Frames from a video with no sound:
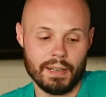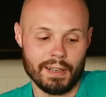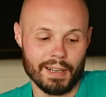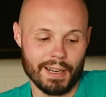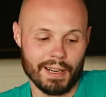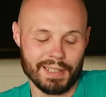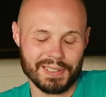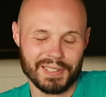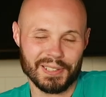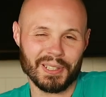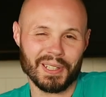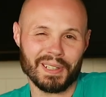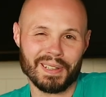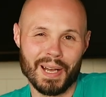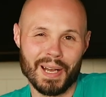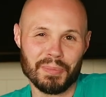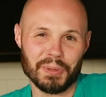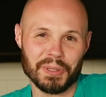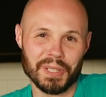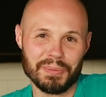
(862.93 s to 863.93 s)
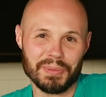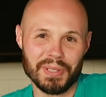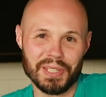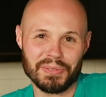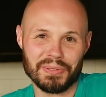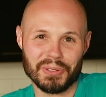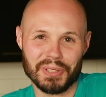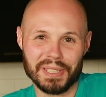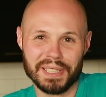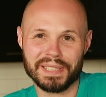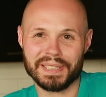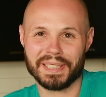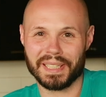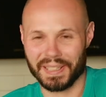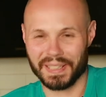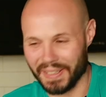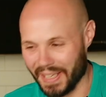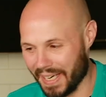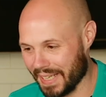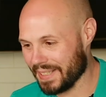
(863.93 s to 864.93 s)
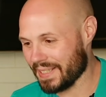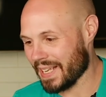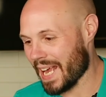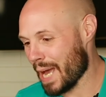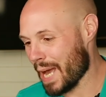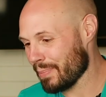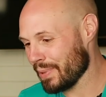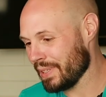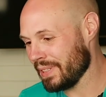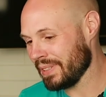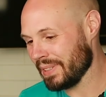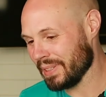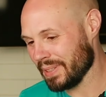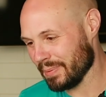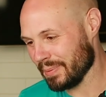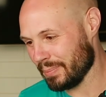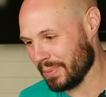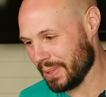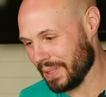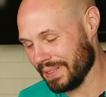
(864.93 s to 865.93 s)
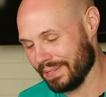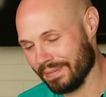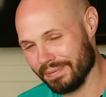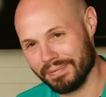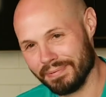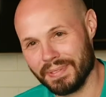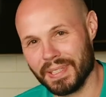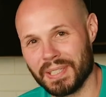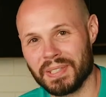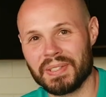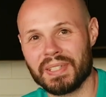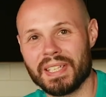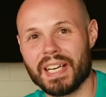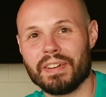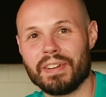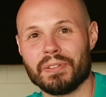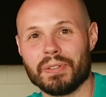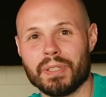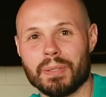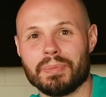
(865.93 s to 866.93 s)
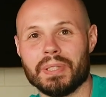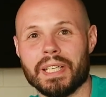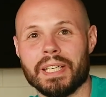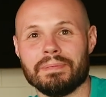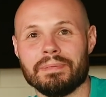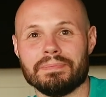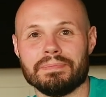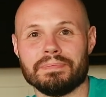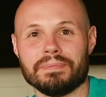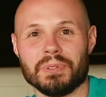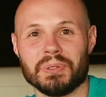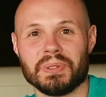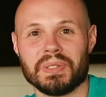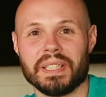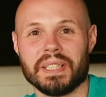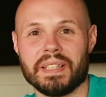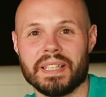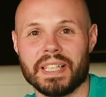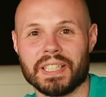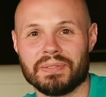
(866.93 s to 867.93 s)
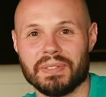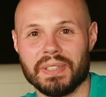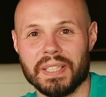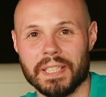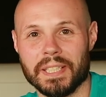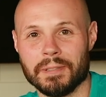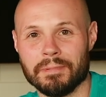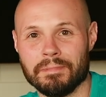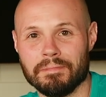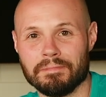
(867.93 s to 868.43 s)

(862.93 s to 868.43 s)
Uh, still got a lot more updates for you. A lot has happened, but there's the iPhone update. We'll see you in the next video.